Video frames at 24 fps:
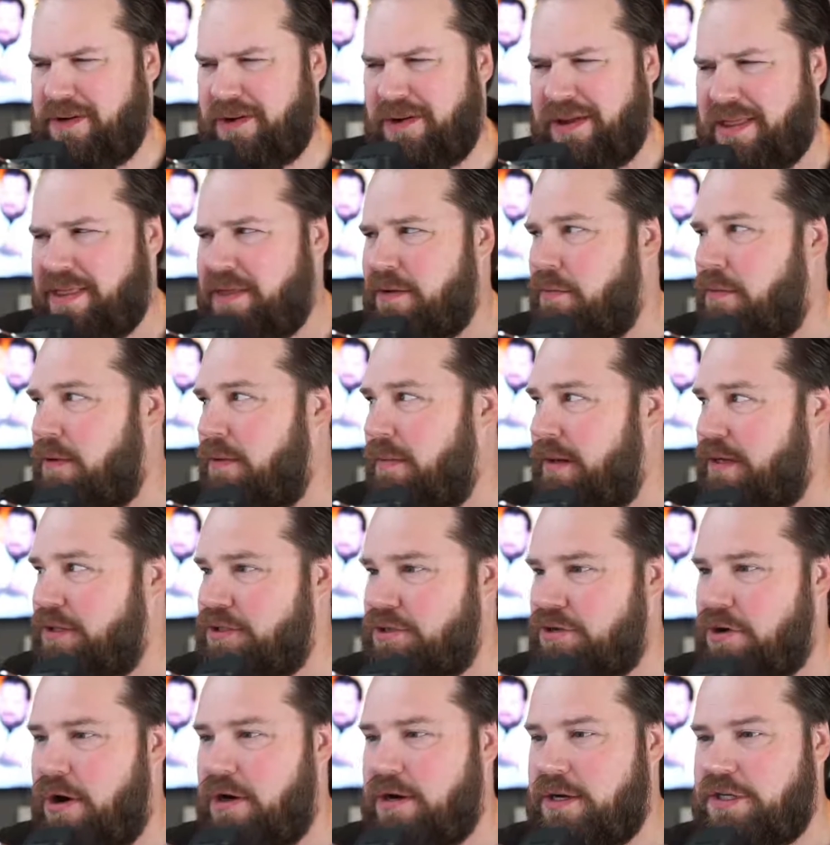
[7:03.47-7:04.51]
I think one of my
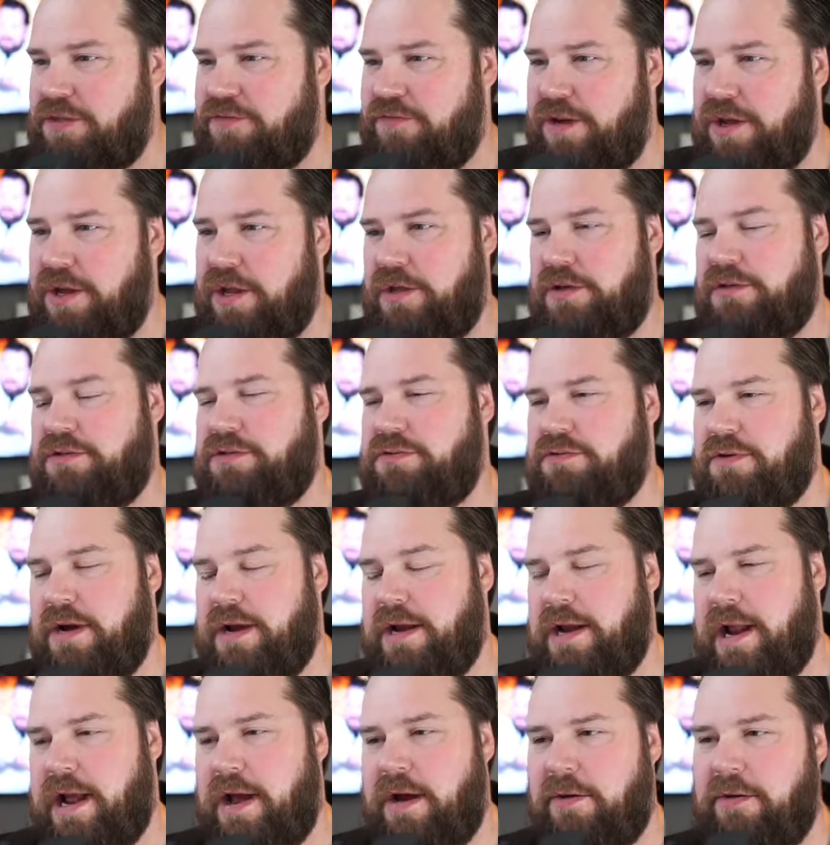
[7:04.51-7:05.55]
strongest videos right
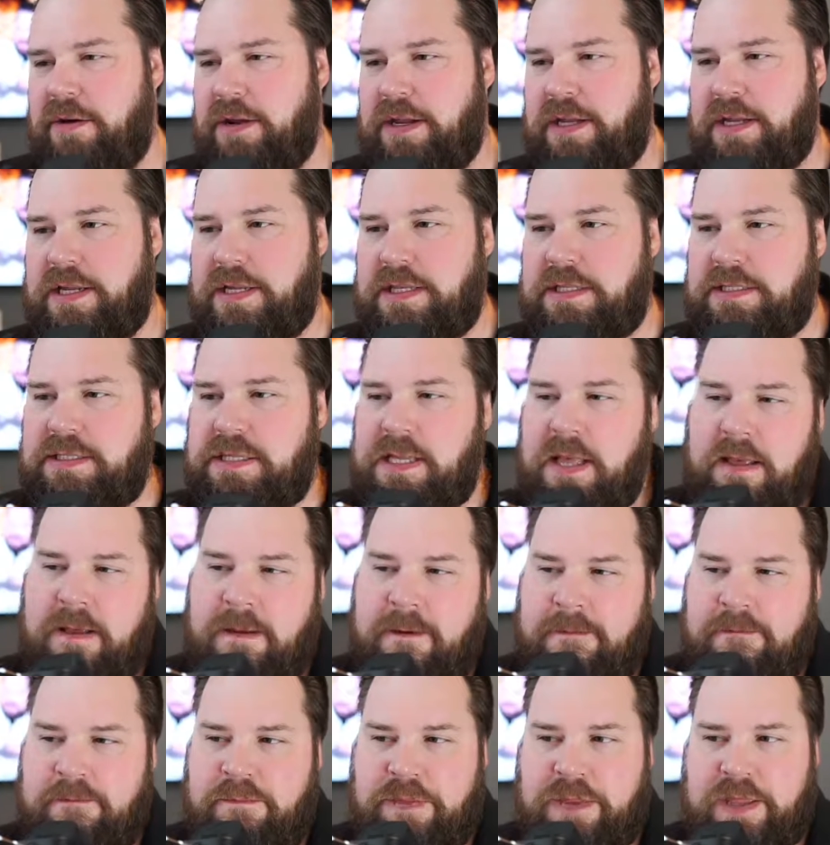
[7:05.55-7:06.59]
now is
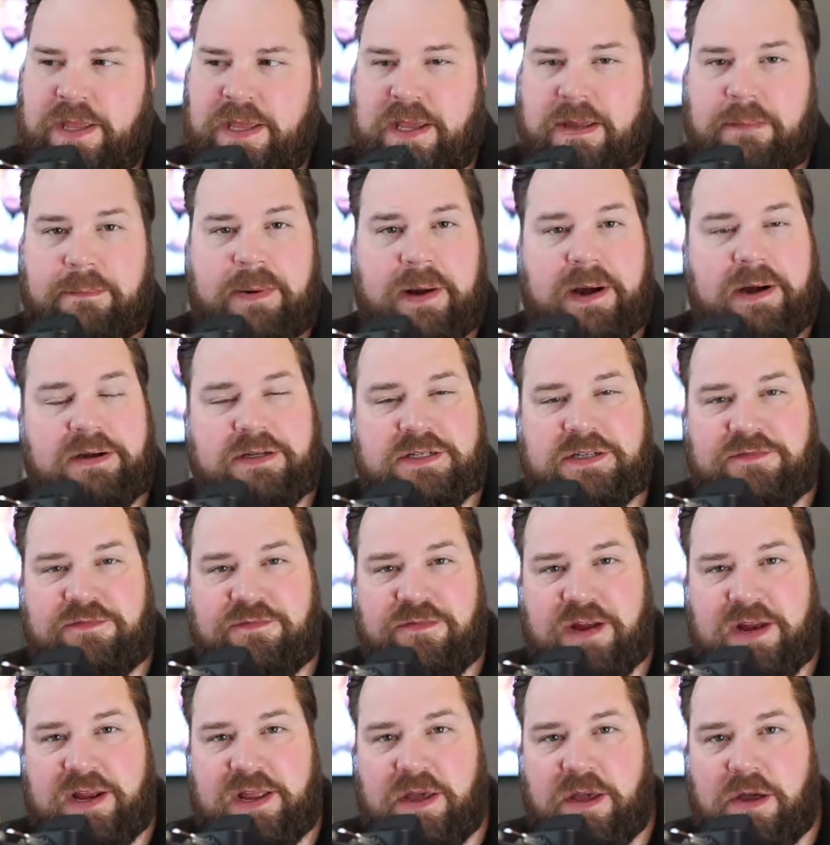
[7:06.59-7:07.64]
the comparison
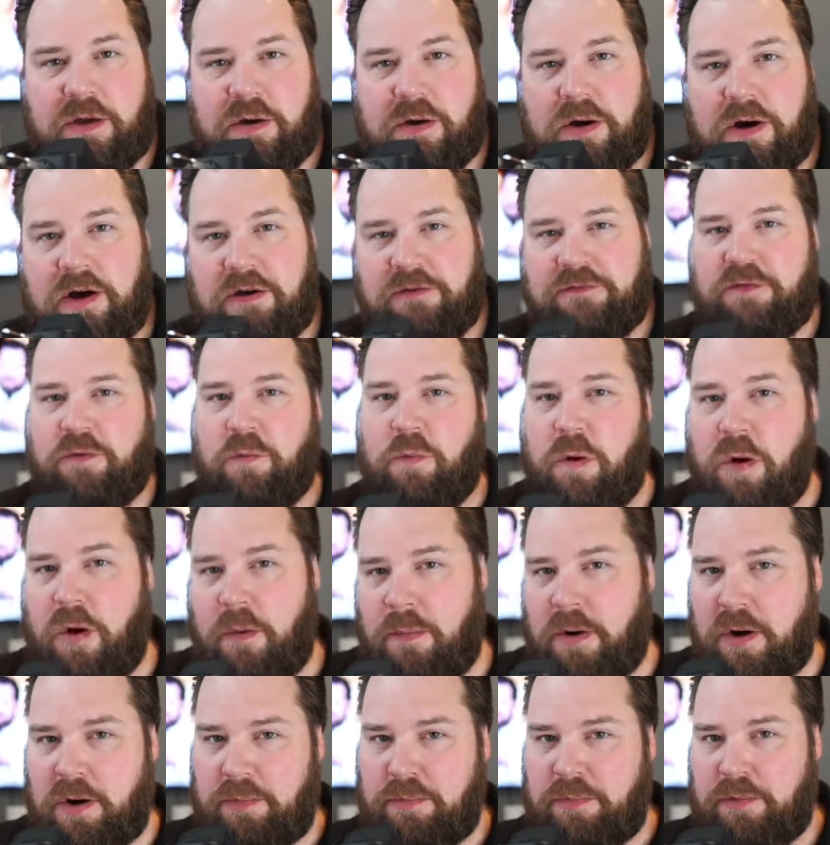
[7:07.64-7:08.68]
video of the
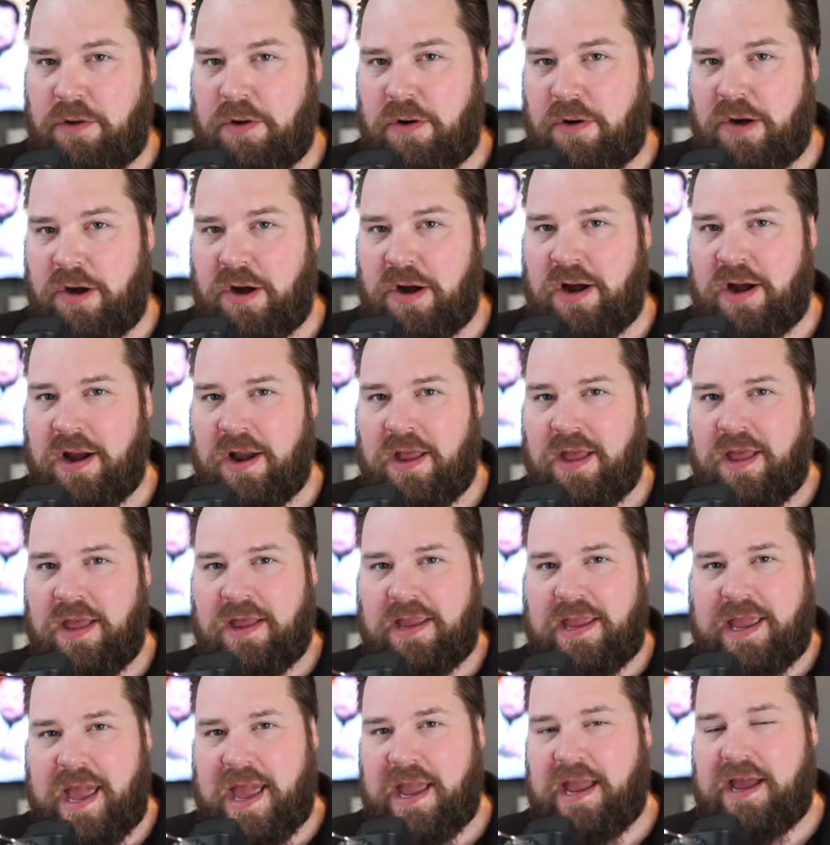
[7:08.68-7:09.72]
Walmart brewer
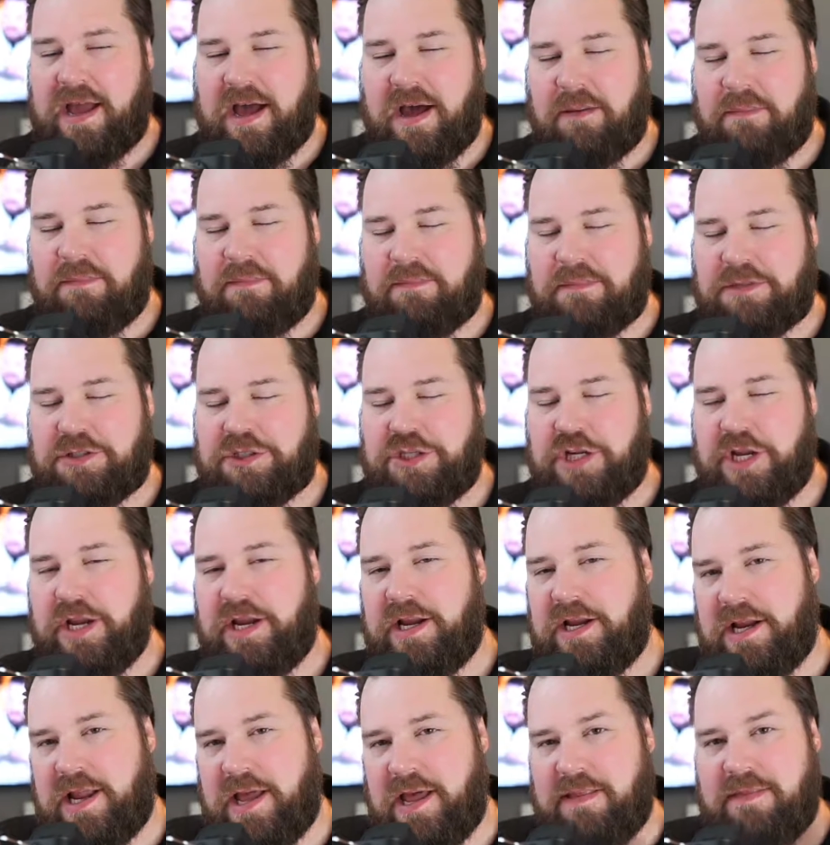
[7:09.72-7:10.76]
K-Cup
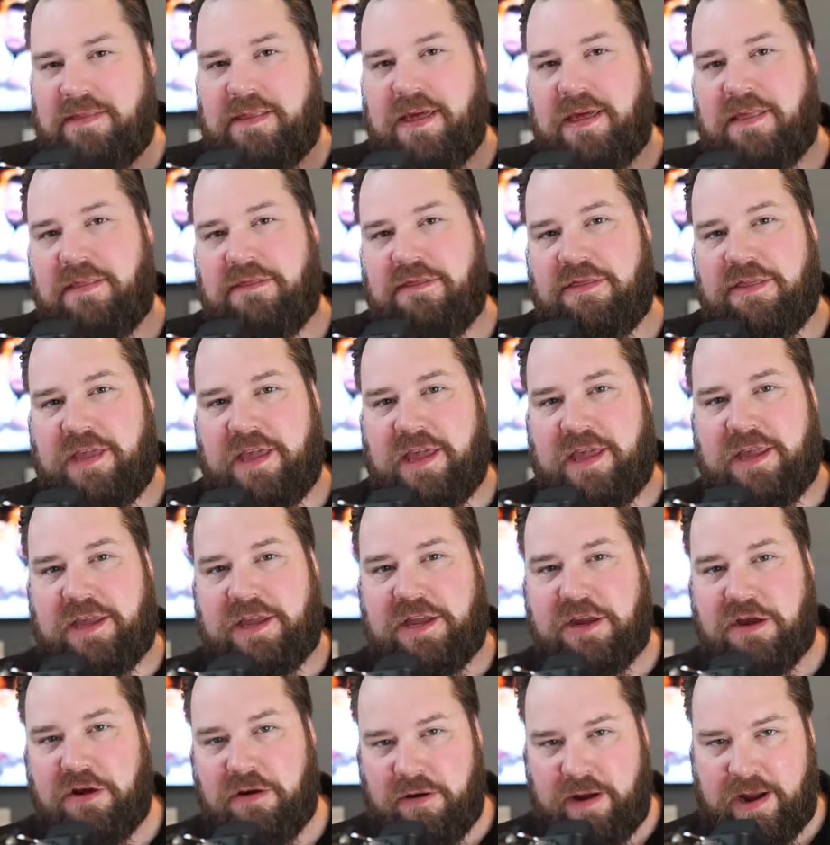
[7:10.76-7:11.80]
machine and then the
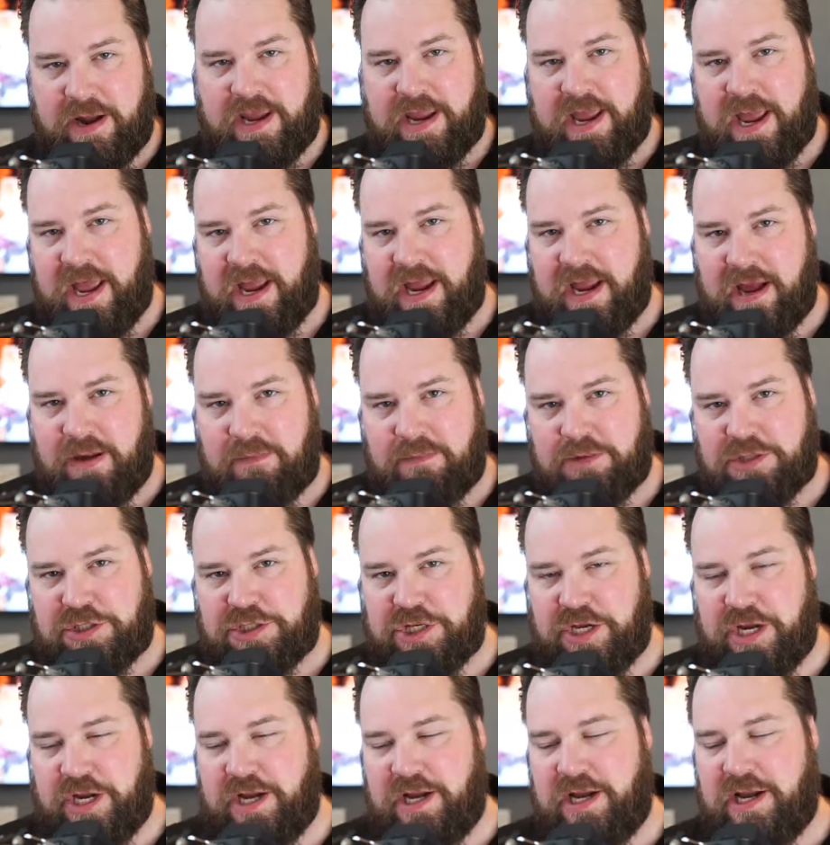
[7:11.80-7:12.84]
Keurig K-Cup
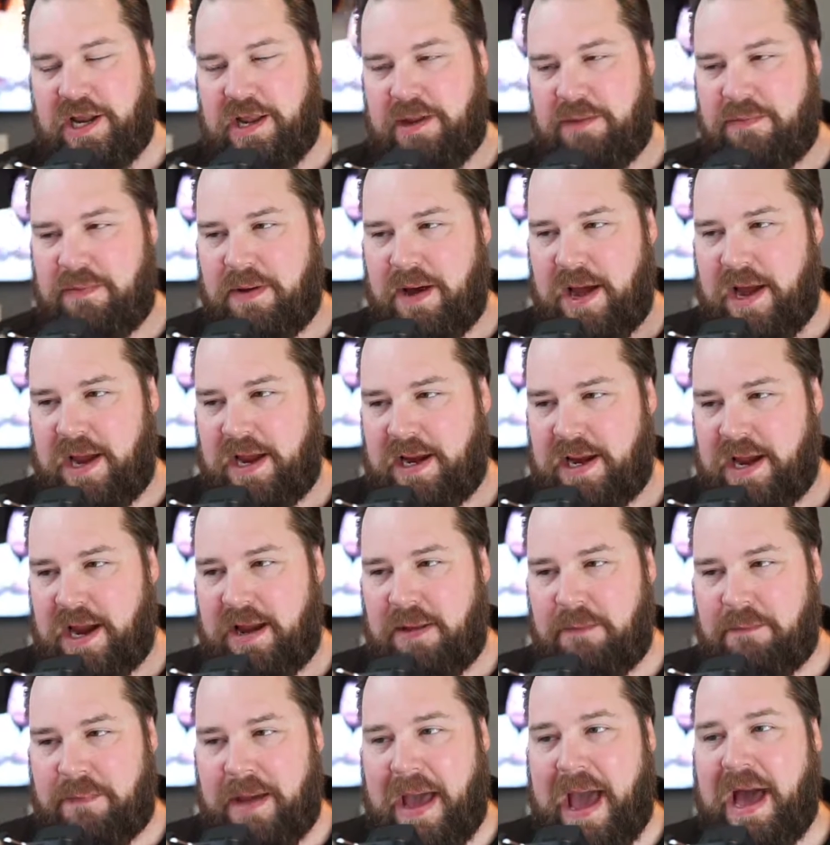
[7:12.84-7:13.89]
machine, and my kind
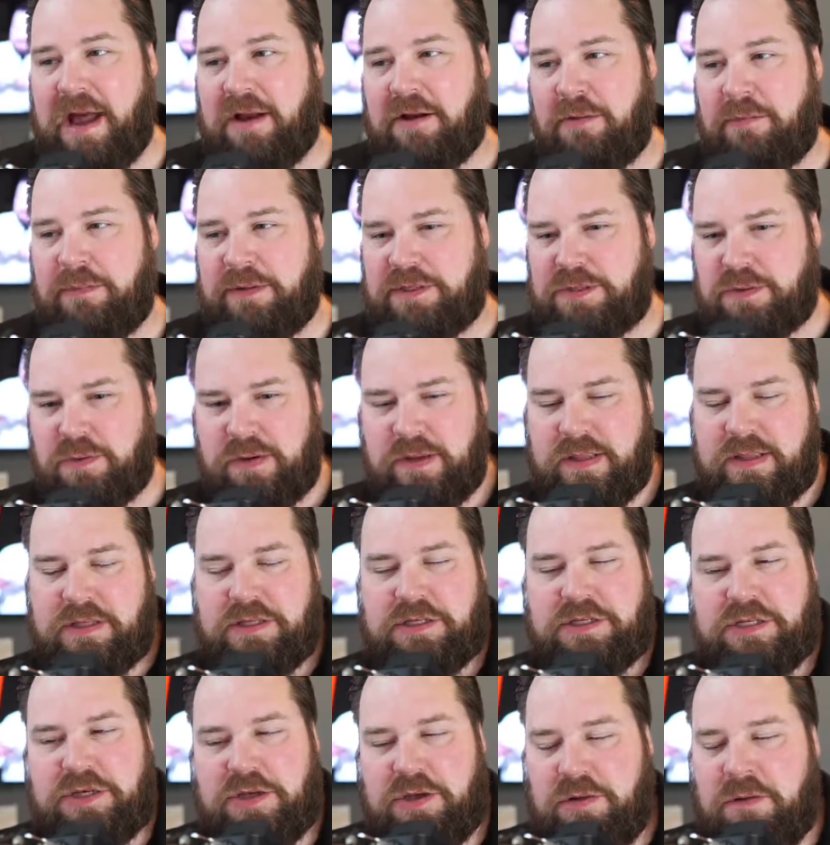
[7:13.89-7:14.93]
of battle between the
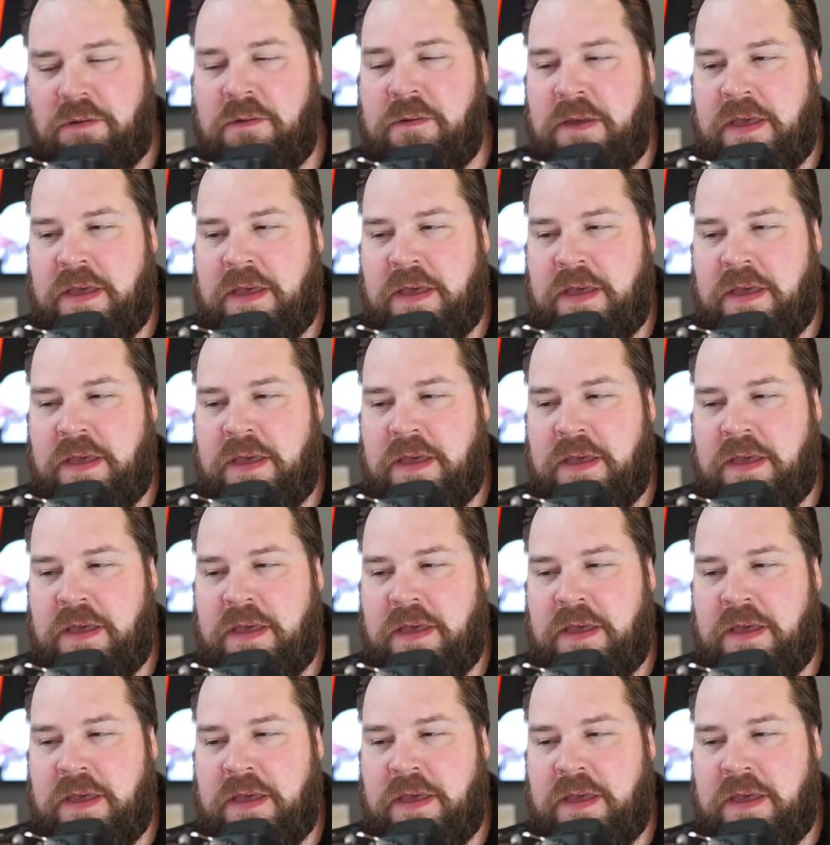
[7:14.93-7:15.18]
two